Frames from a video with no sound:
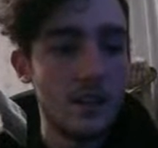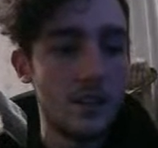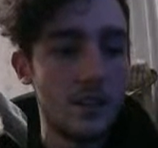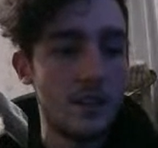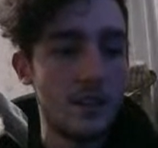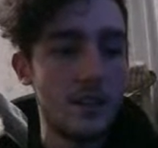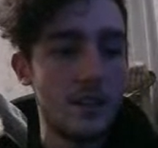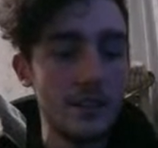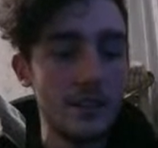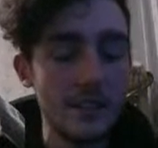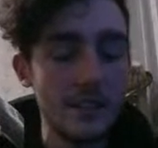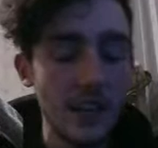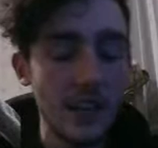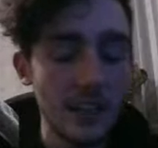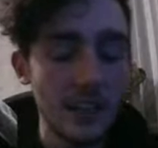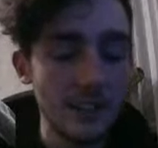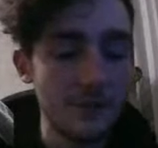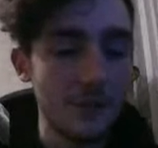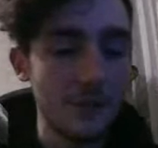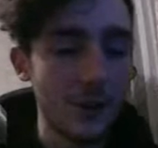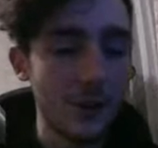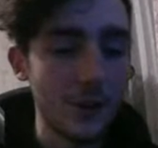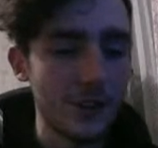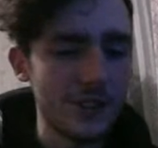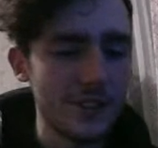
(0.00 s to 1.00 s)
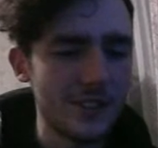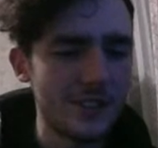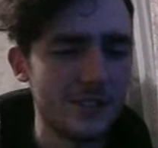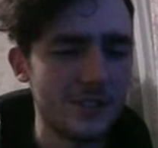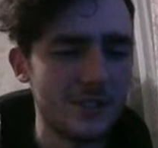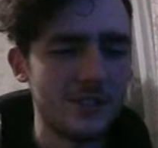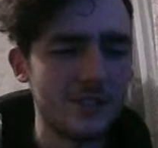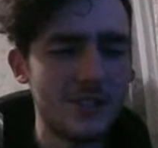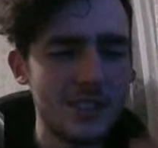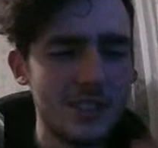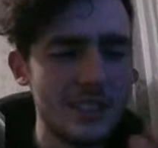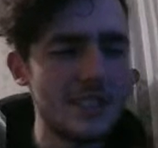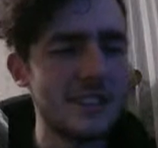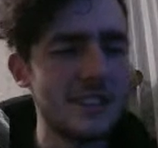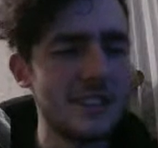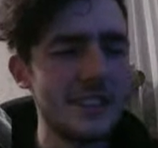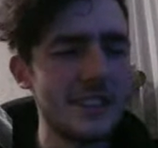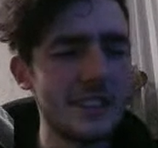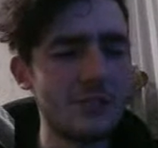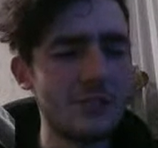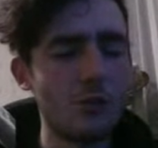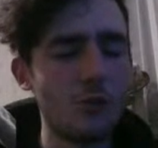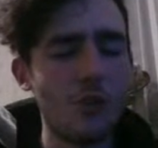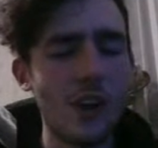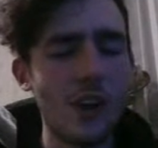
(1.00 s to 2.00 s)
It's hard to focus on telling
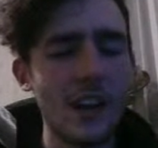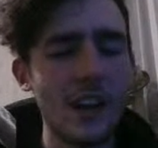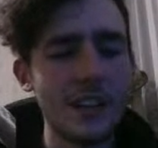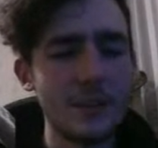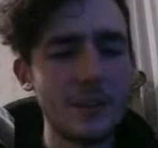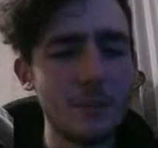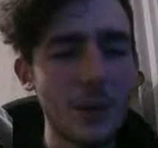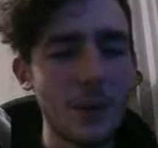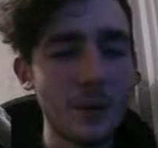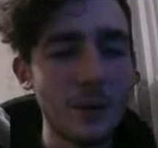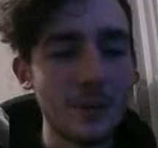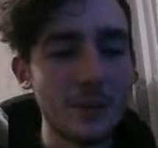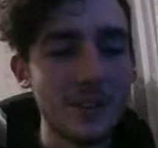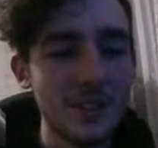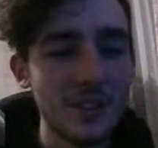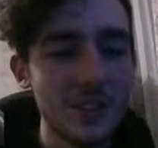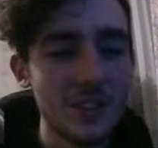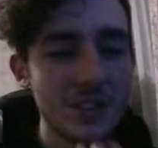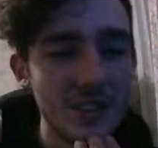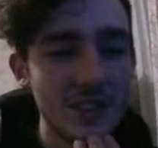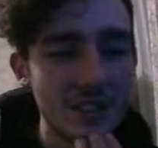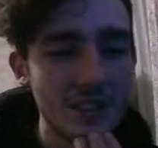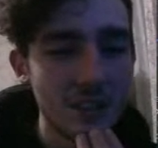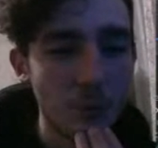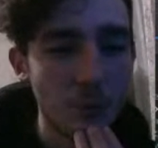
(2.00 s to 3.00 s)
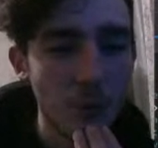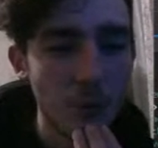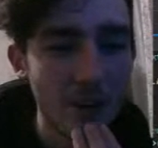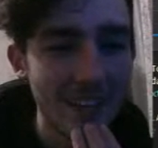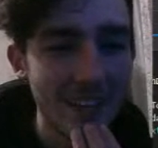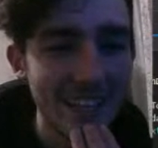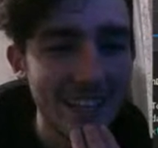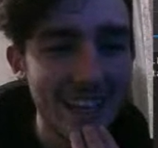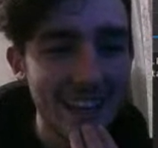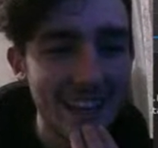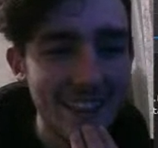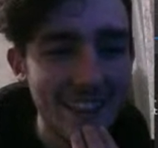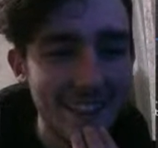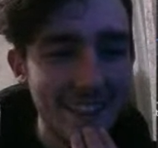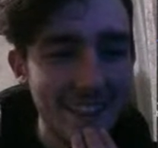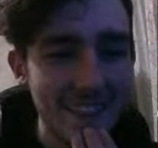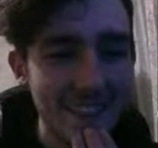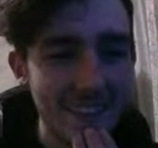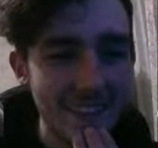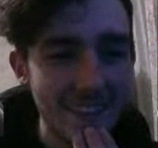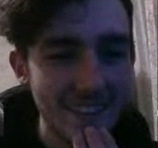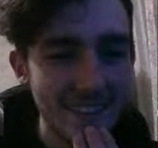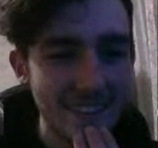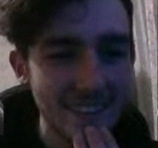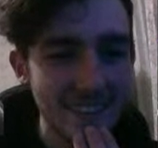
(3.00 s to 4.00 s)
it right at the moment, just because I want to get
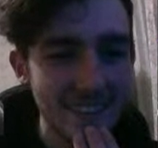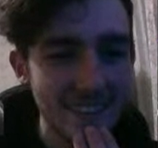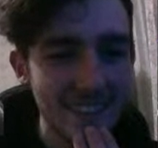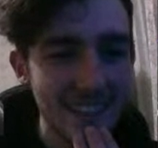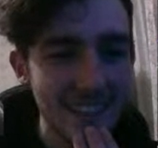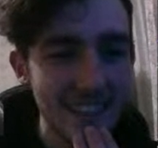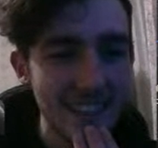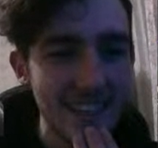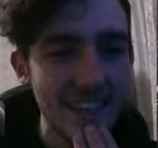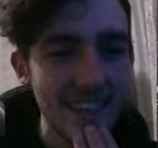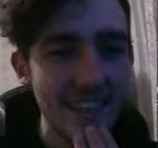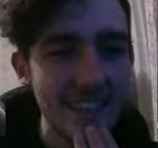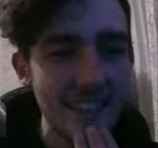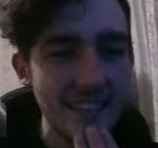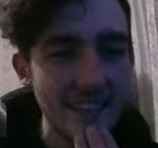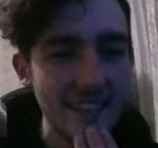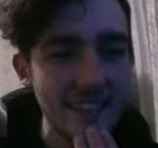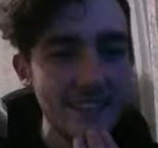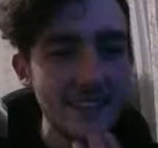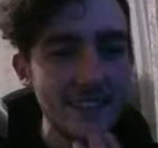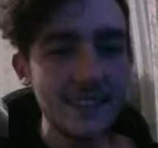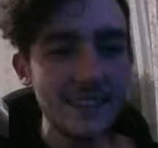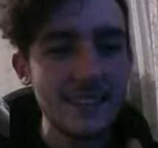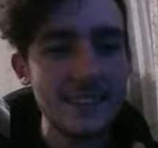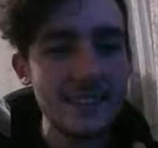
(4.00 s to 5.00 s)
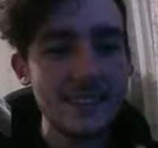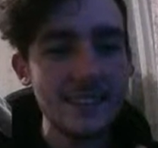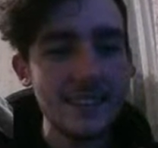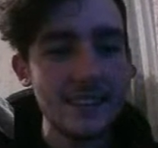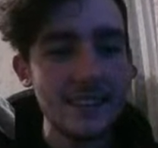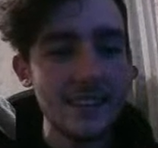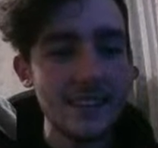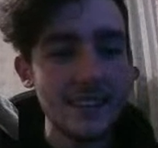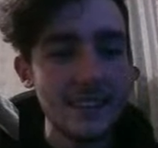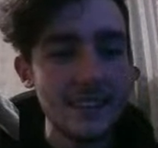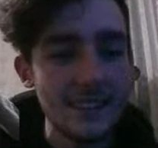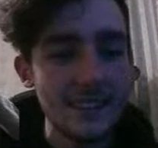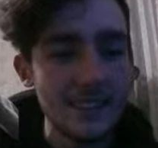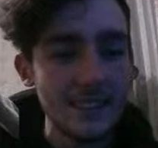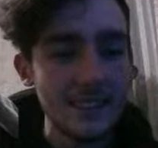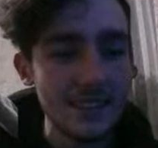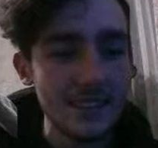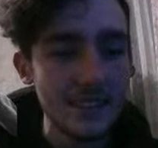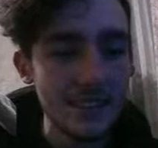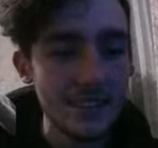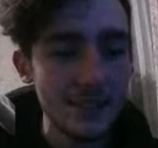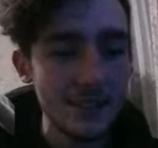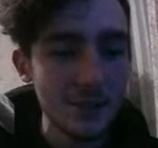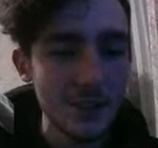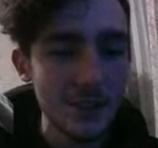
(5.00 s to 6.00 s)
this in.
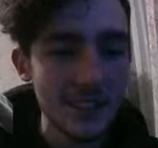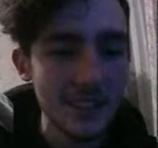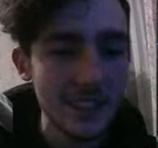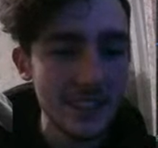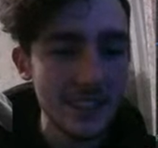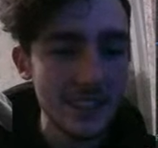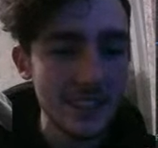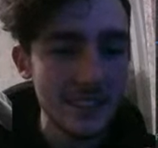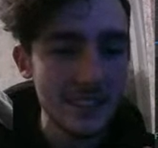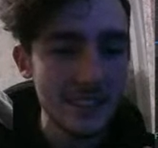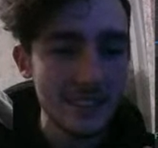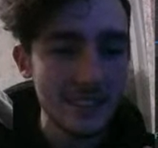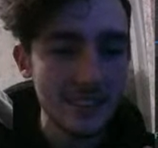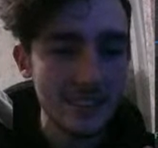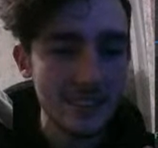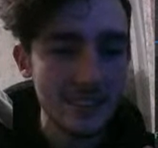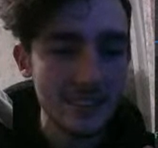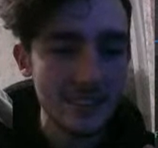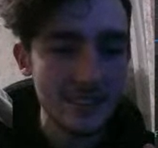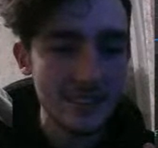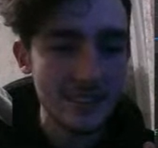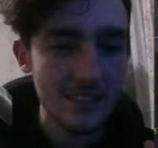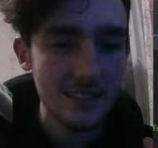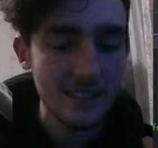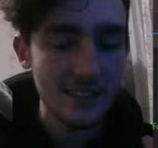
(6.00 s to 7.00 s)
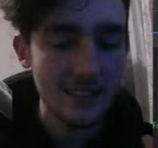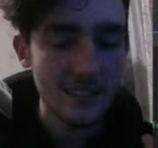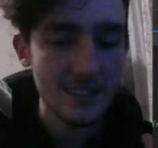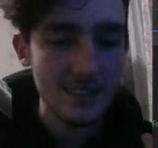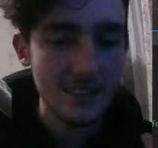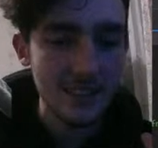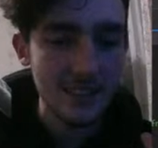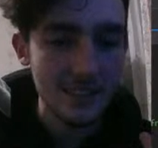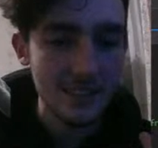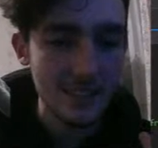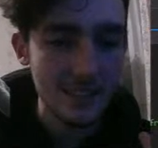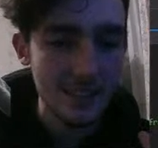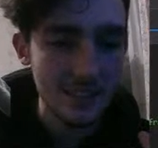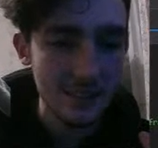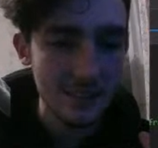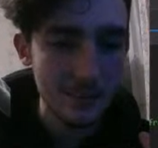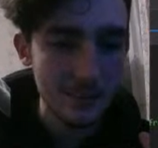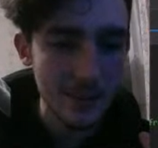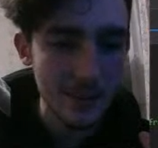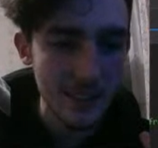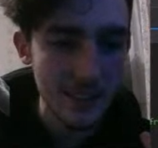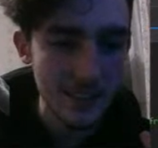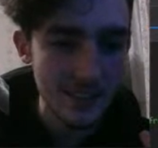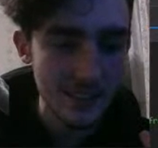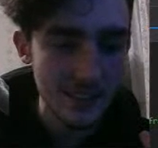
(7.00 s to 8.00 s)
So we need this to
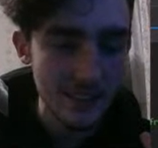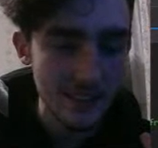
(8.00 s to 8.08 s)
be